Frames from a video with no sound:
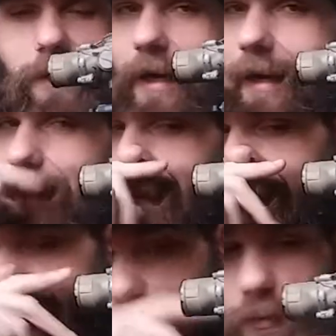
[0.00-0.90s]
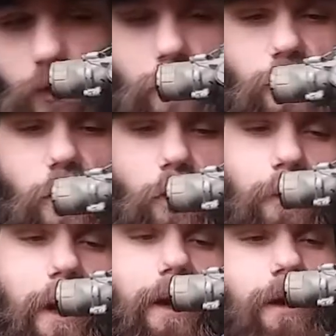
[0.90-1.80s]
sight and you move yours all the way
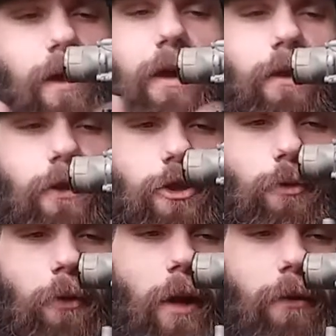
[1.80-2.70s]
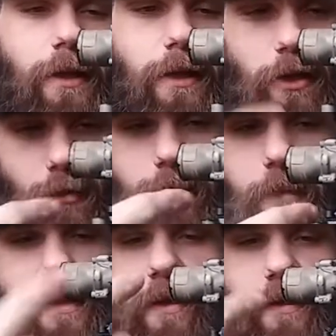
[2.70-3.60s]
back, then you're
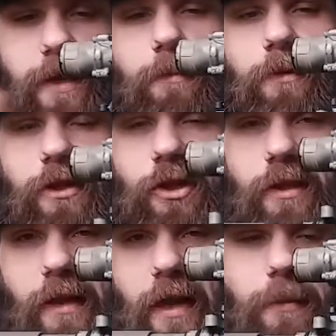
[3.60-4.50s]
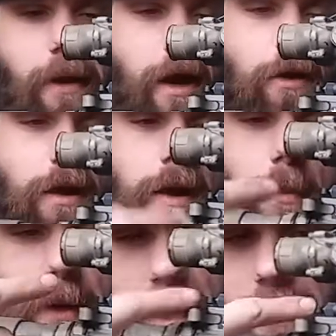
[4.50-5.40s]
basing the same position as I am now.
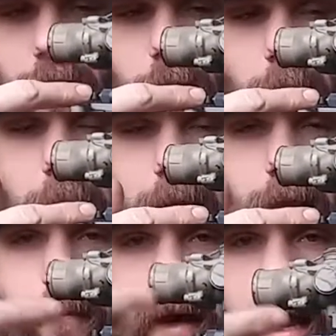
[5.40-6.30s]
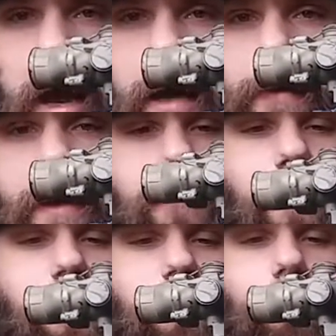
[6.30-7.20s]
But I get to run a backup and that
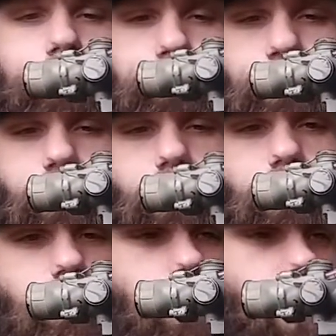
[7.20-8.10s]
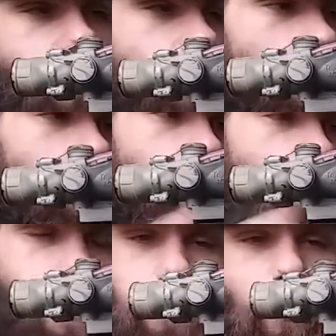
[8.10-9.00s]
spacer. So
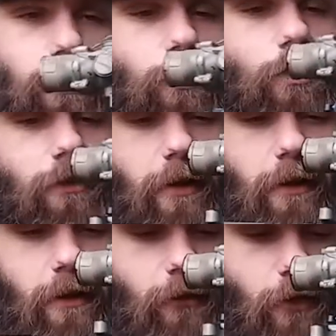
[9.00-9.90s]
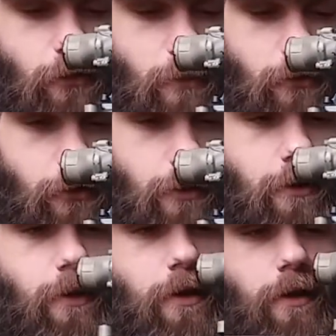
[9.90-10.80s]
best of both worlds on it as far as I'm concerned.
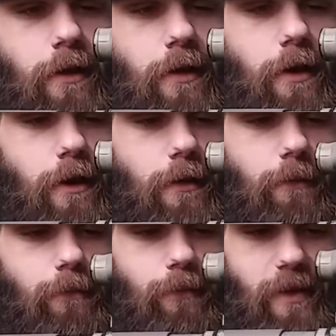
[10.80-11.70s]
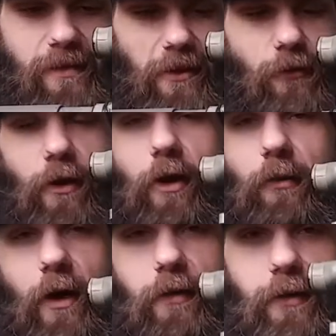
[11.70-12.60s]
Like I said, it's very
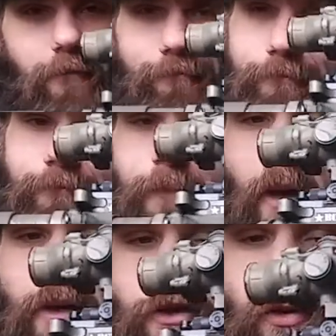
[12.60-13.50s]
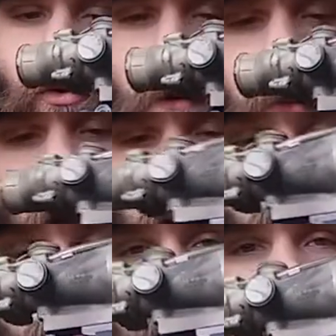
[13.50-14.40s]
rare that nowadays you order a
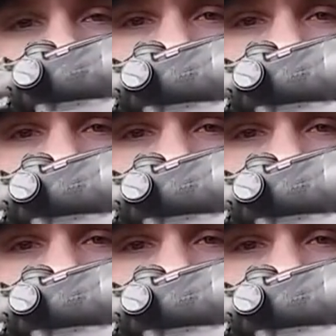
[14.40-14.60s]
product that